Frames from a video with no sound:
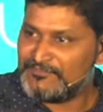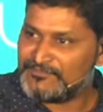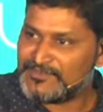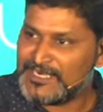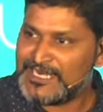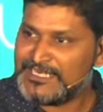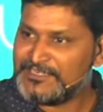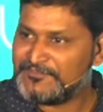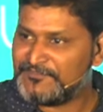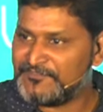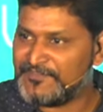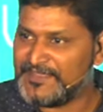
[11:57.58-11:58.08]

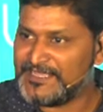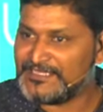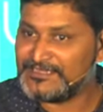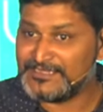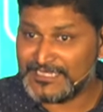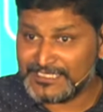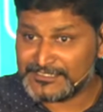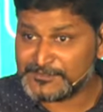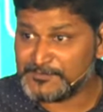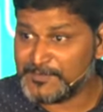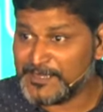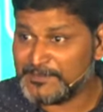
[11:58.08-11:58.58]
Have right
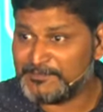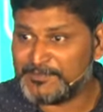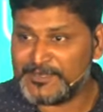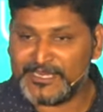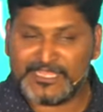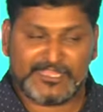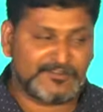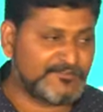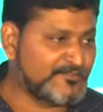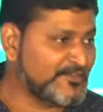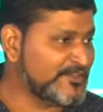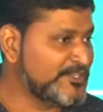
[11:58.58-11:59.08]
faith, that's my
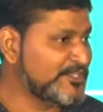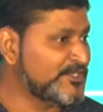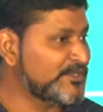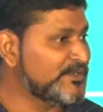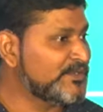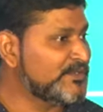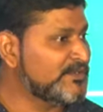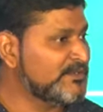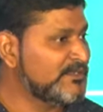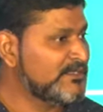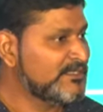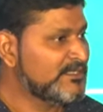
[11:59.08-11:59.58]
prayer for
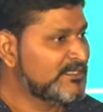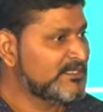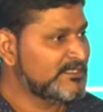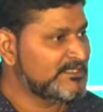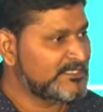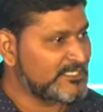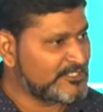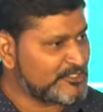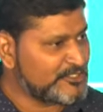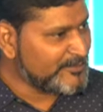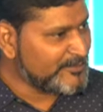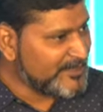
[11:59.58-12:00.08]
you,
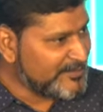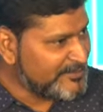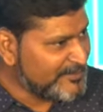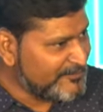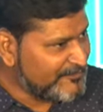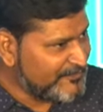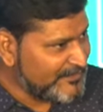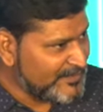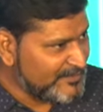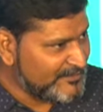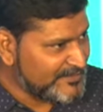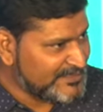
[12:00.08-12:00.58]
that you
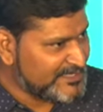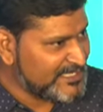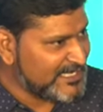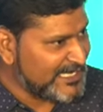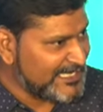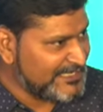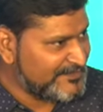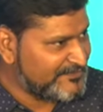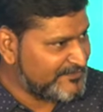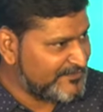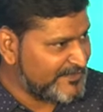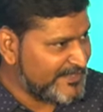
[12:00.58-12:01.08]
may be filled
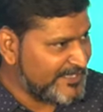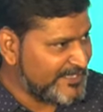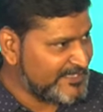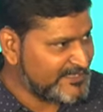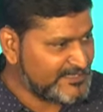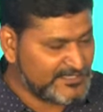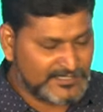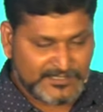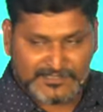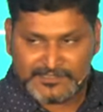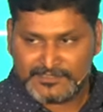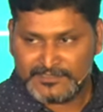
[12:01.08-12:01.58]
with the right
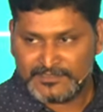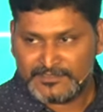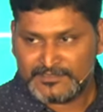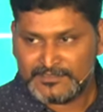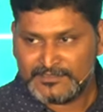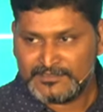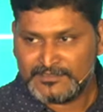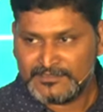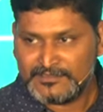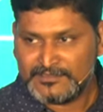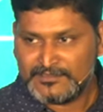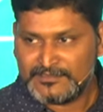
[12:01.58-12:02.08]
faith
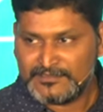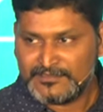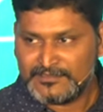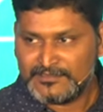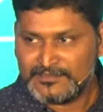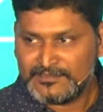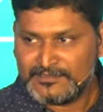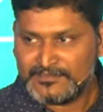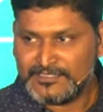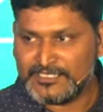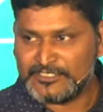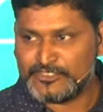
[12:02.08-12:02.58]

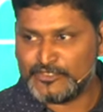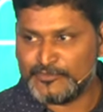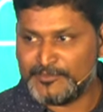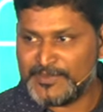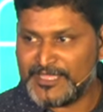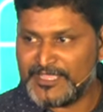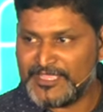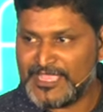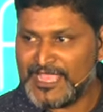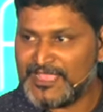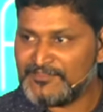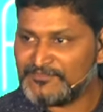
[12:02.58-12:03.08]
that
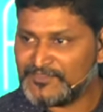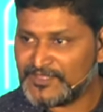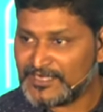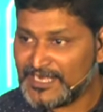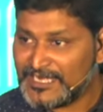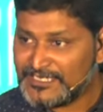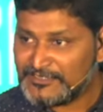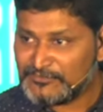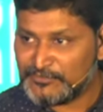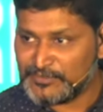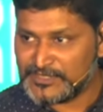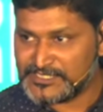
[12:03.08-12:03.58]
you may
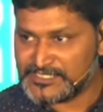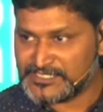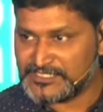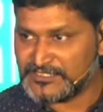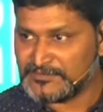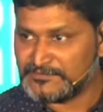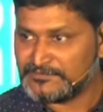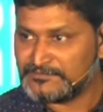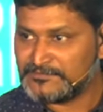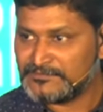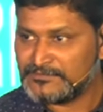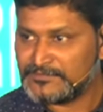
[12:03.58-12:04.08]
have the right
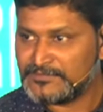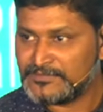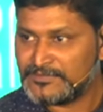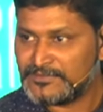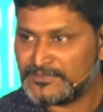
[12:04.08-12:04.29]
wisdom,